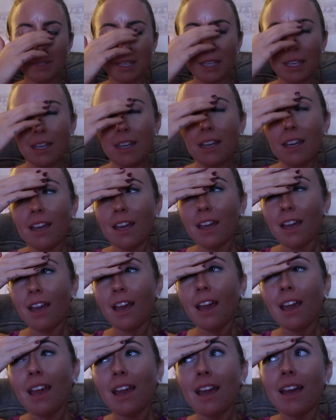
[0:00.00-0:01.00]
me
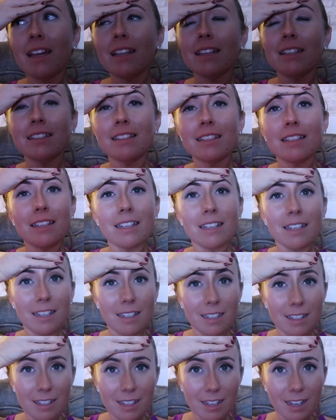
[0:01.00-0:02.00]
and
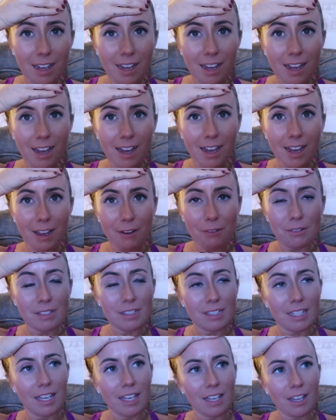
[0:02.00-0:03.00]
I
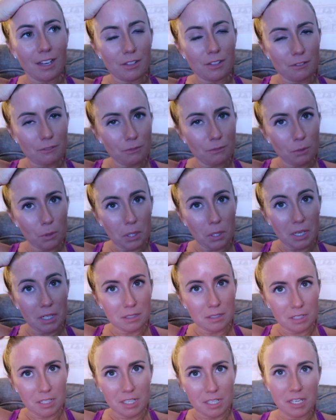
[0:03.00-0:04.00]
was laying on the floor
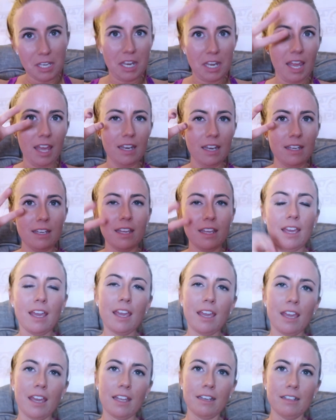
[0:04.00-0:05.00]
dead
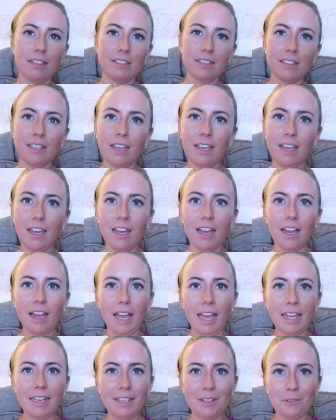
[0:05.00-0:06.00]
and
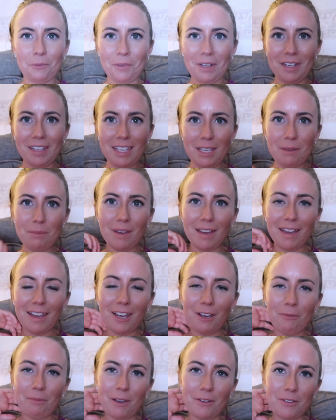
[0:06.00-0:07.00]
I didn't want to get back
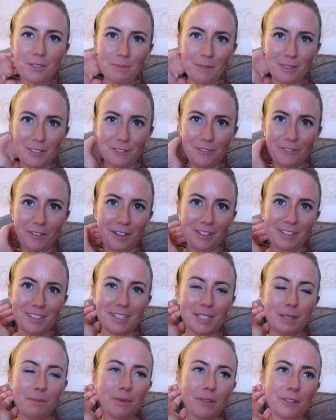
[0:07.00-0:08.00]
up. I was about to fall
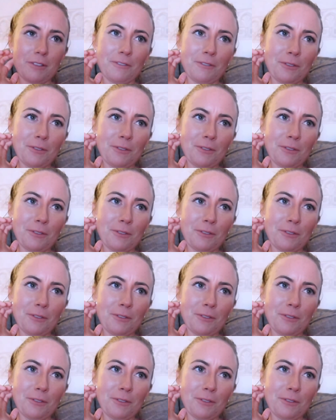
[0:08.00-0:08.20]
asleep on the